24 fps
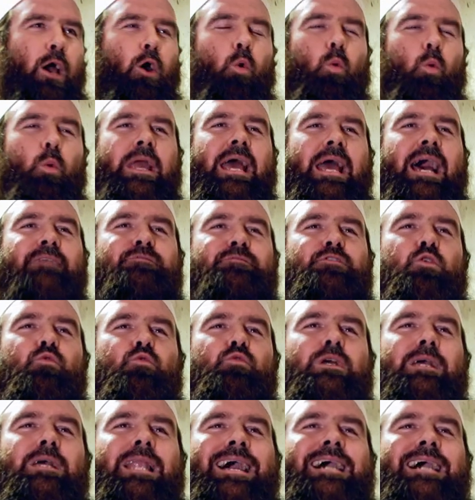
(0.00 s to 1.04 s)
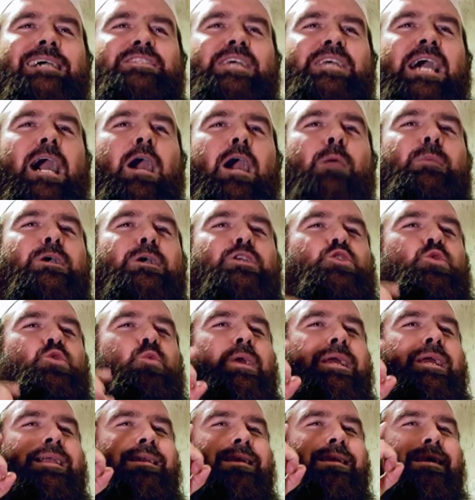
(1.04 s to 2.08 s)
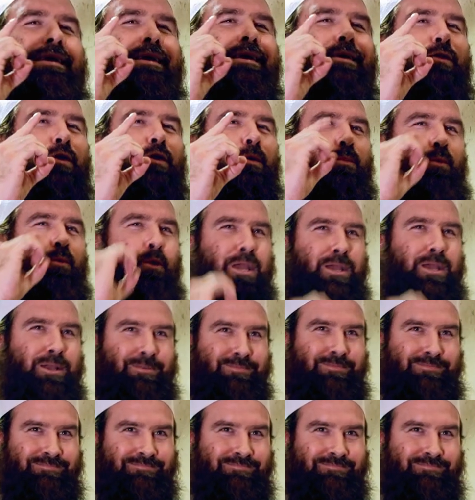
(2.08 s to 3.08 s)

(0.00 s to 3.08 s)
we have to realize how much we need the prayer.